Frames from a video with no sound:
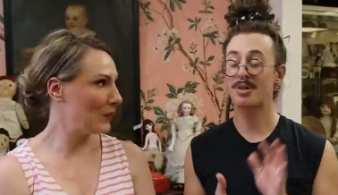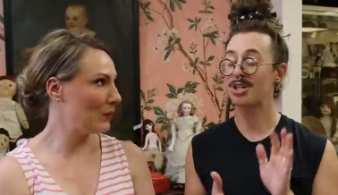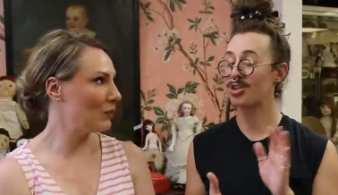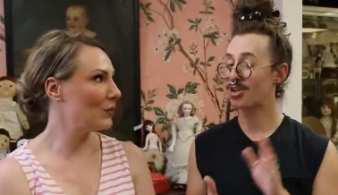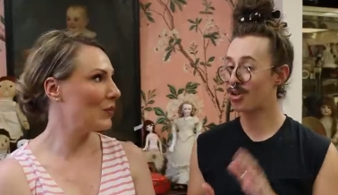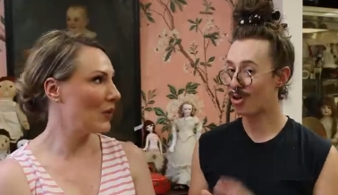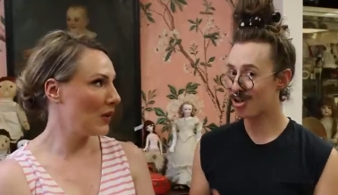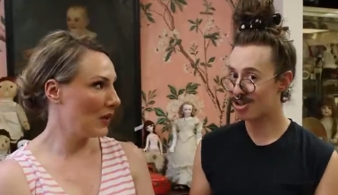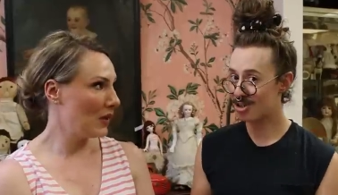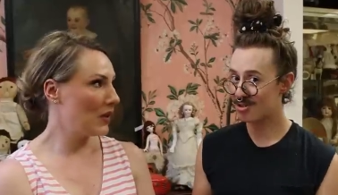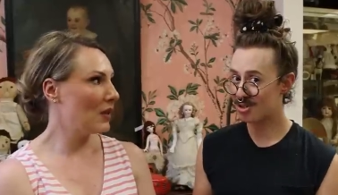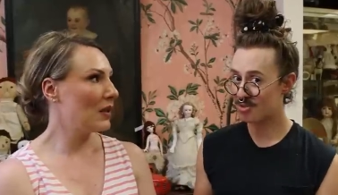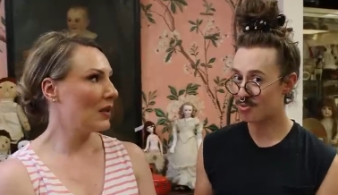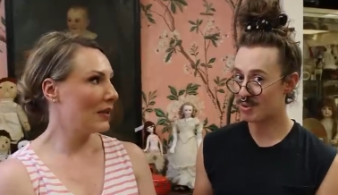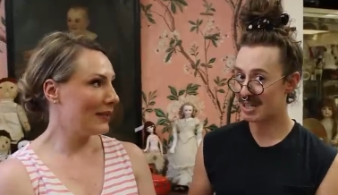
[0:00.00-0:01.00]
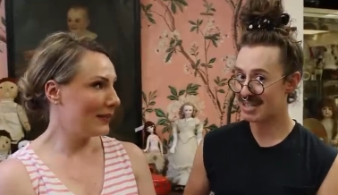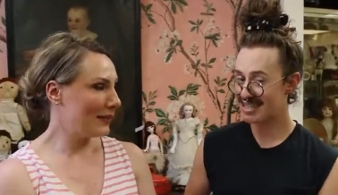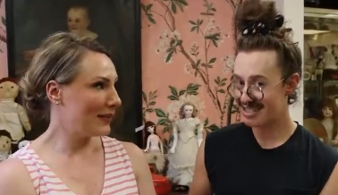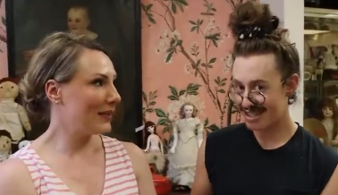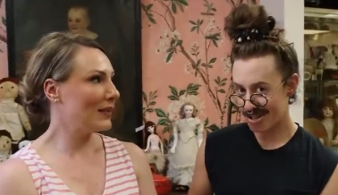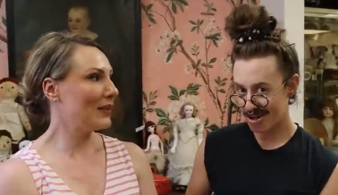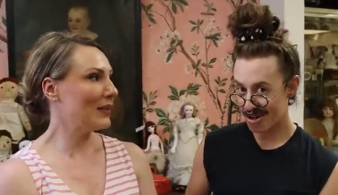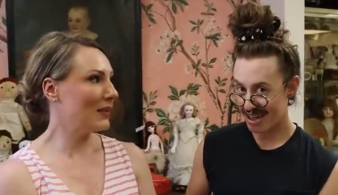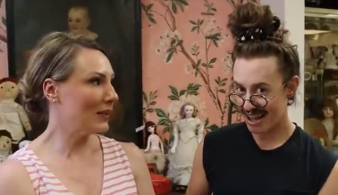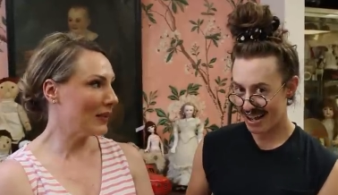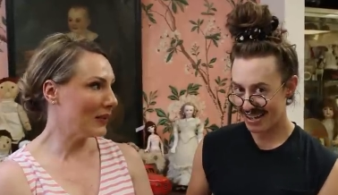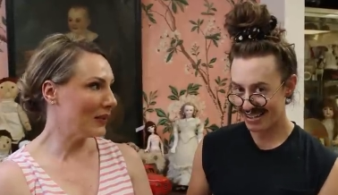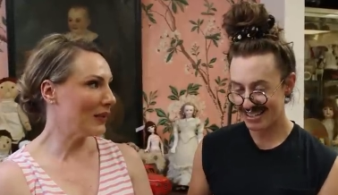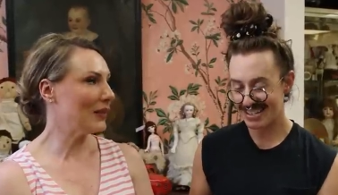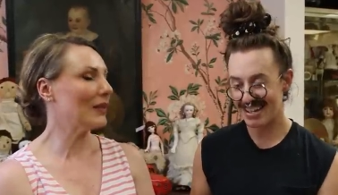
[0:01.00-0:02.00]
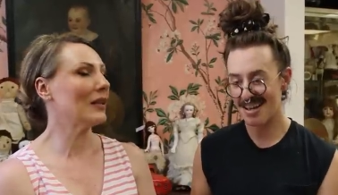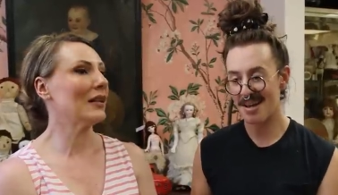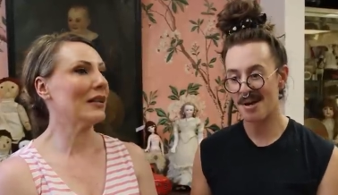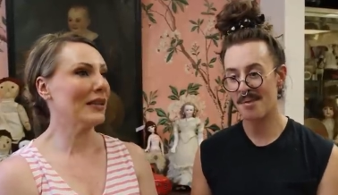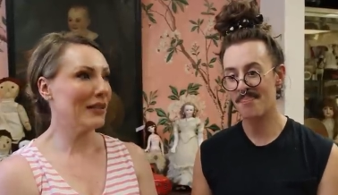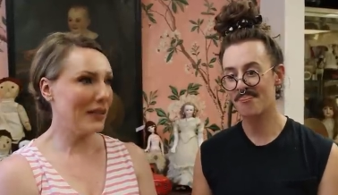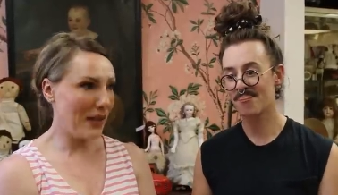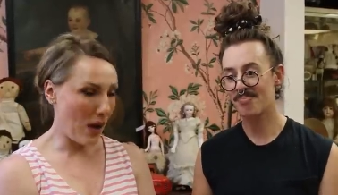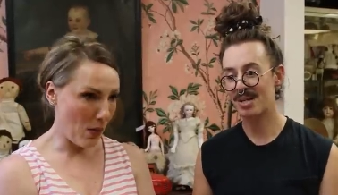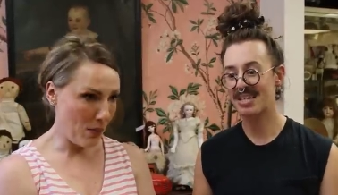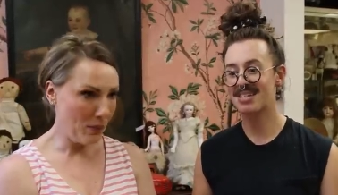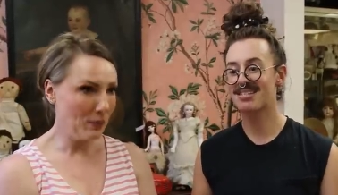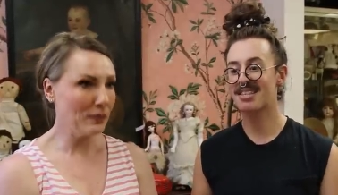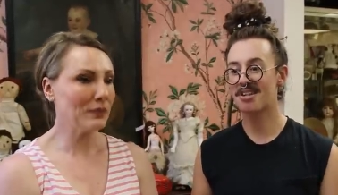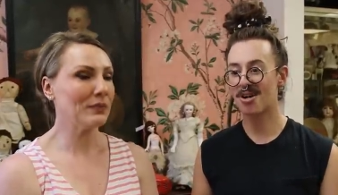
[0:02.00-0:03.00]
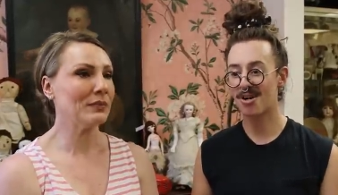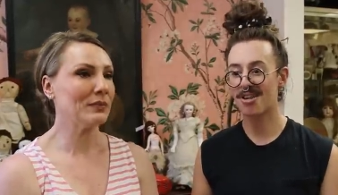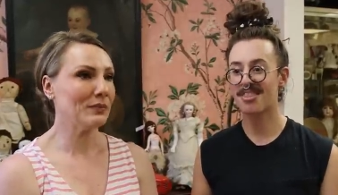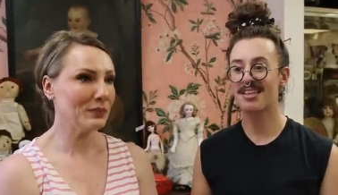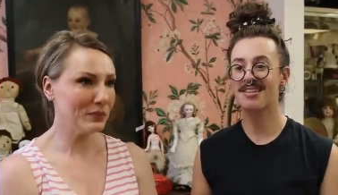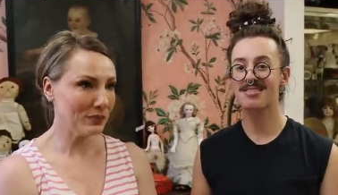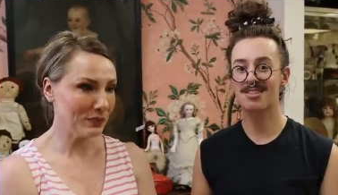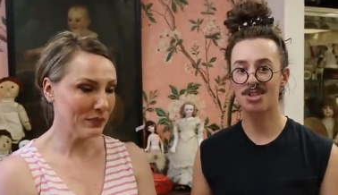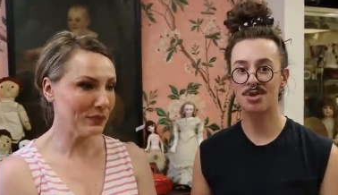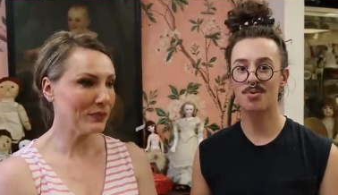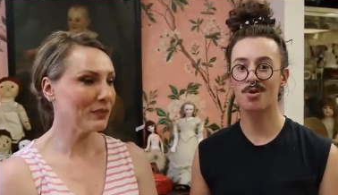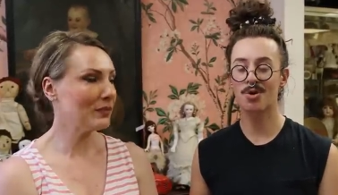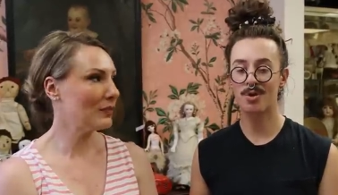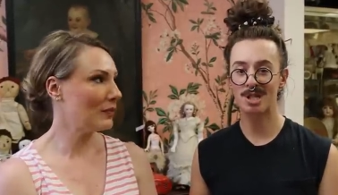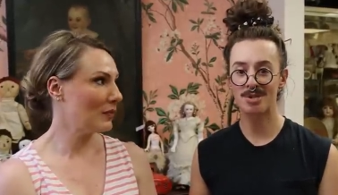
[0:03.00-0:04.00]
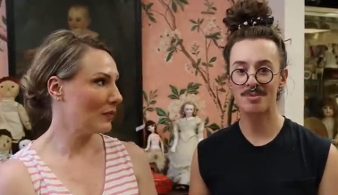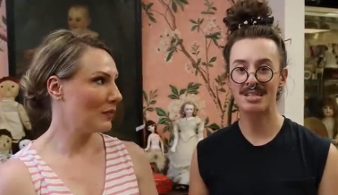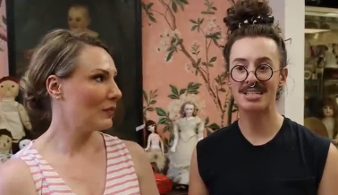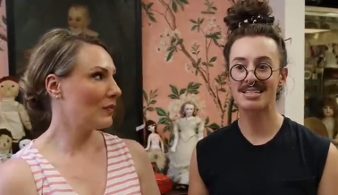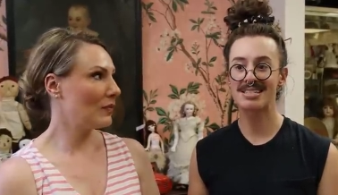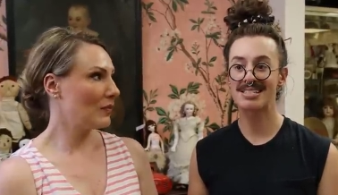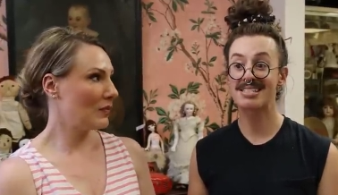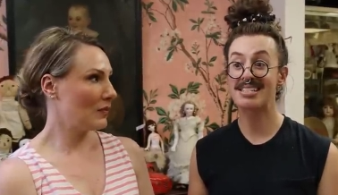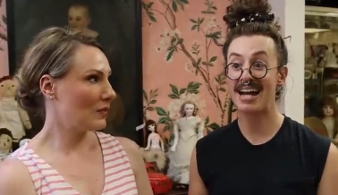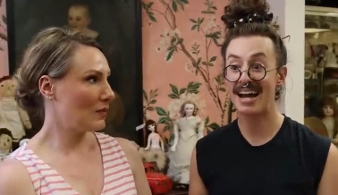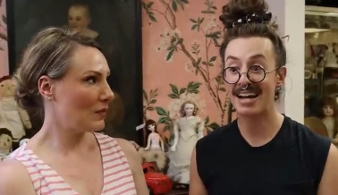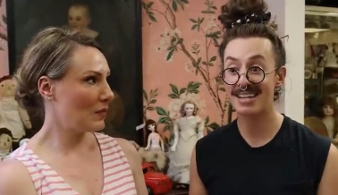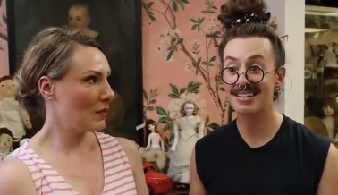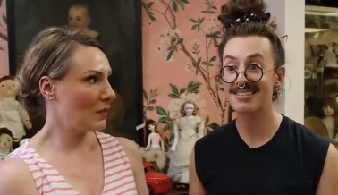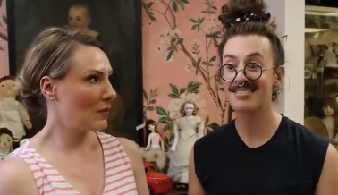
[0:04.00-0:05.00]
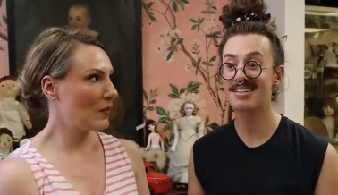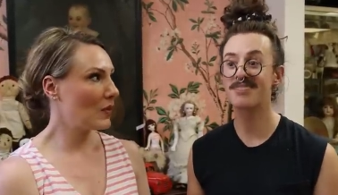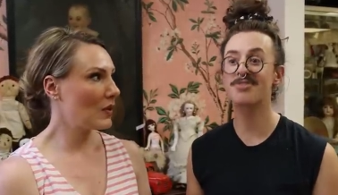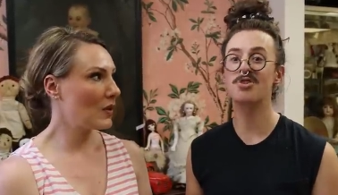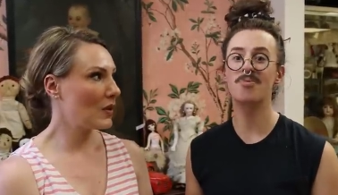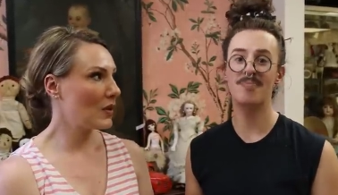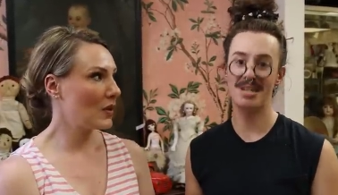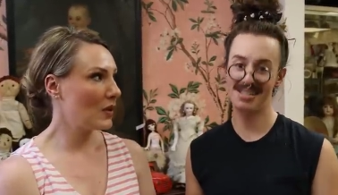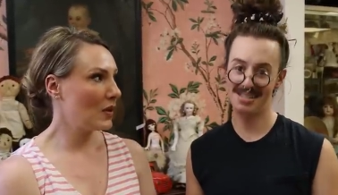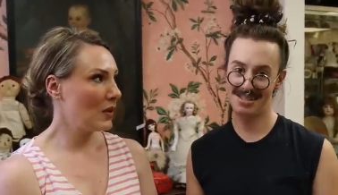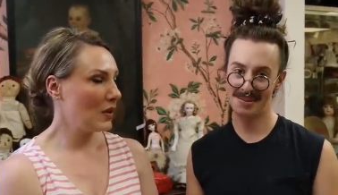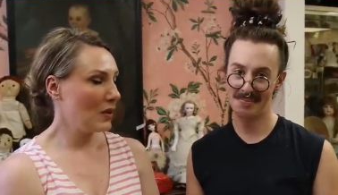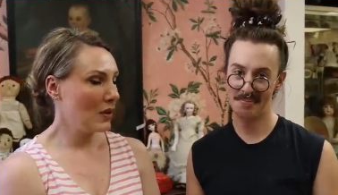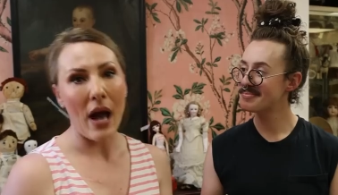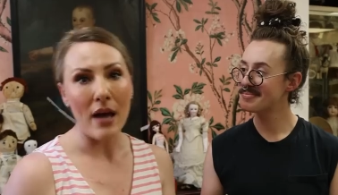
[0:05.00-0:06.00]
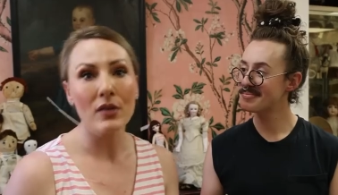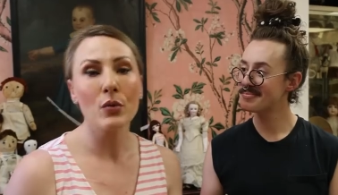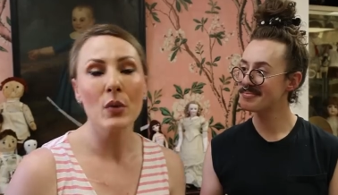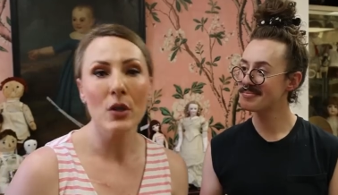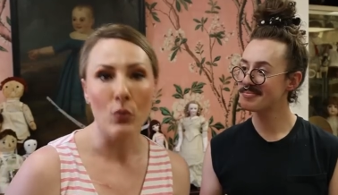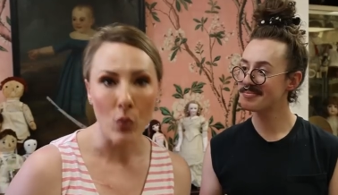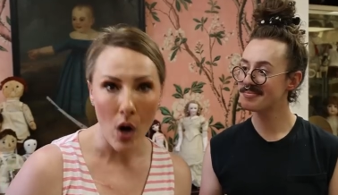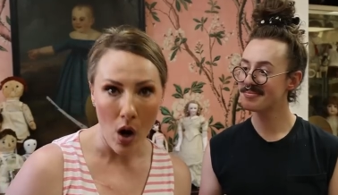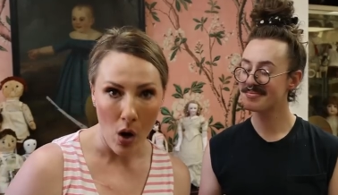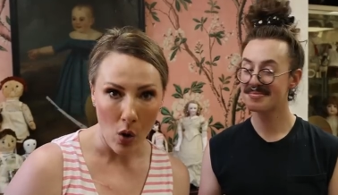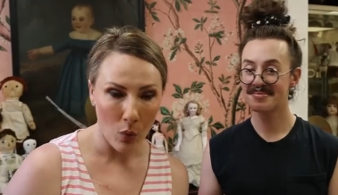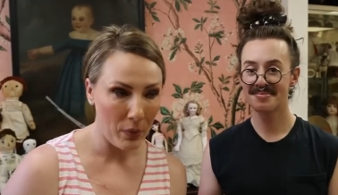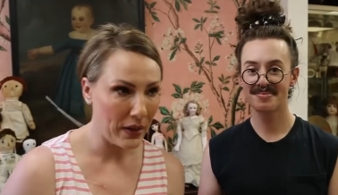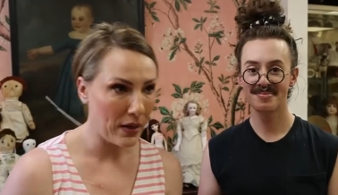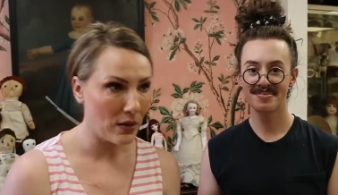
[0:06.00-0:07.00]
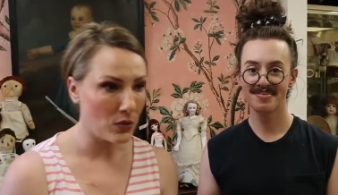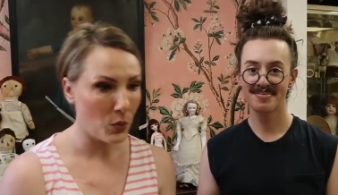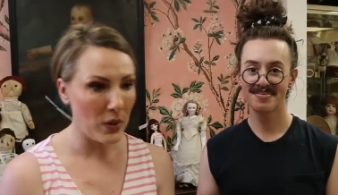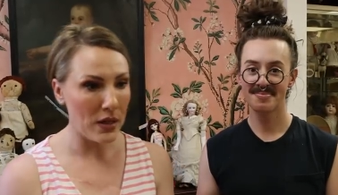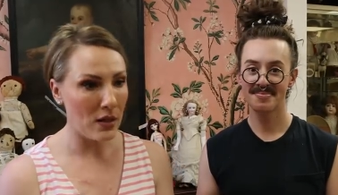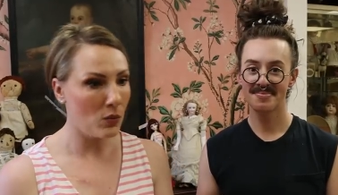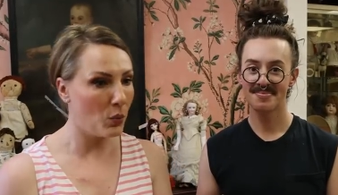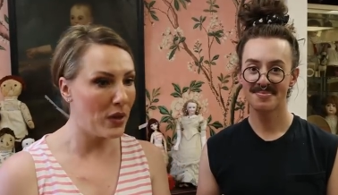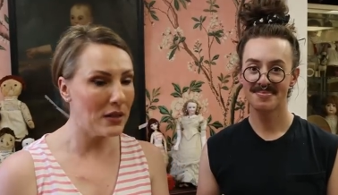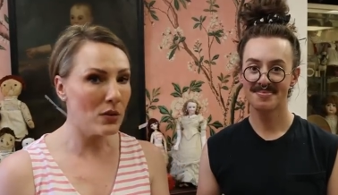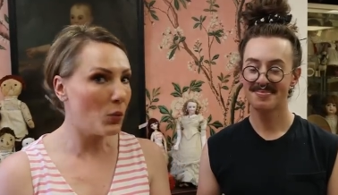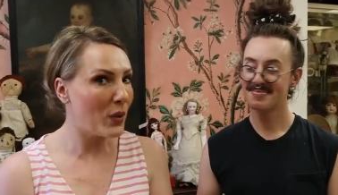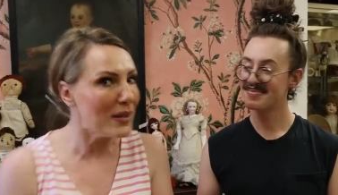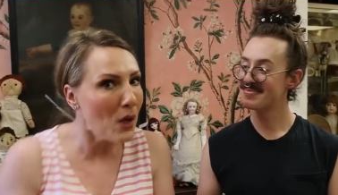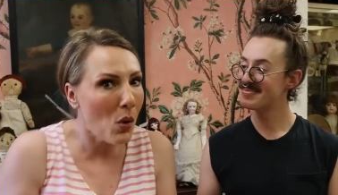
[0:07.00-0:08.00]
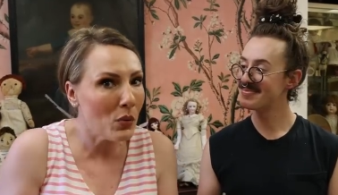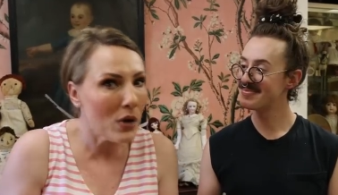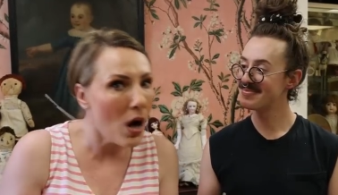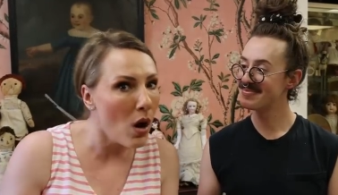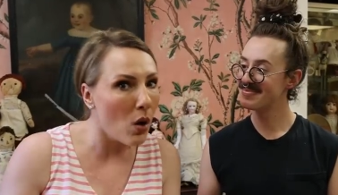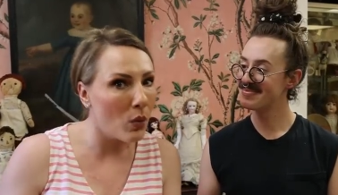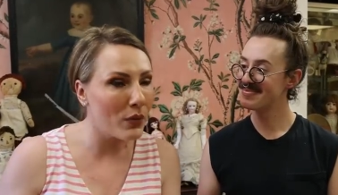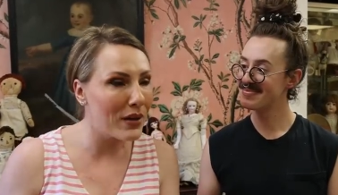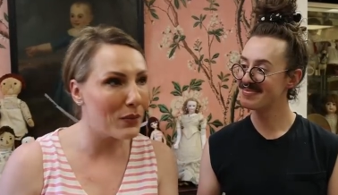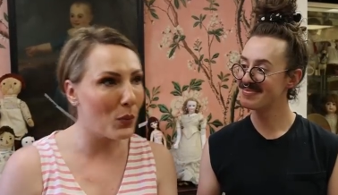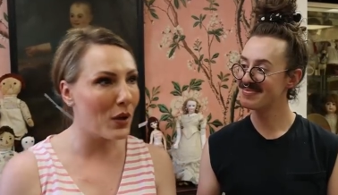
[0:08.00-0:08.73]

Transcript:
Speaker 1: would encourage you to reconsider that um, yeah. because there are things that you are going to be sad if you miss.
Speaker 2: As we grow, because we we, we don't know.